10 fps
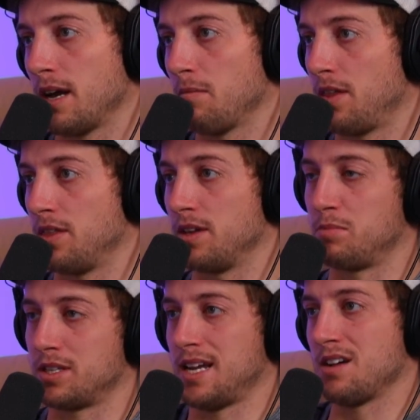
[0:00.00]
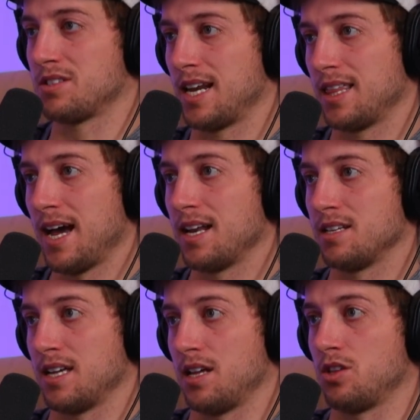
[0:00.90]
Yeah. But the downside of that
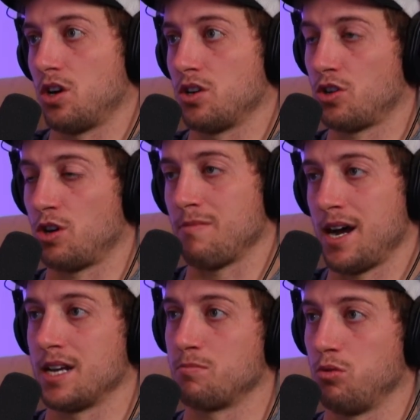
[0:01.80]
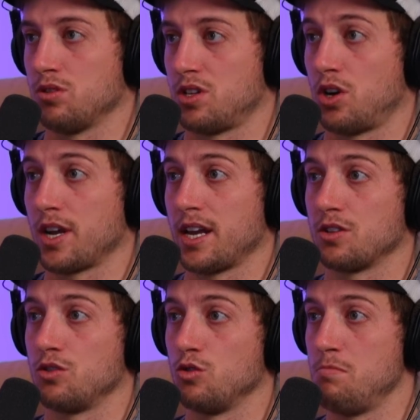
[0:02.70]
is that there are certain mining pools that are
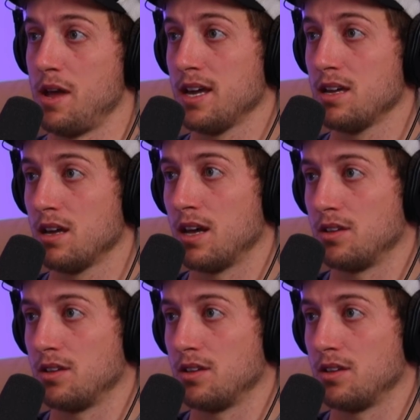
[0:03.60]
getting too big.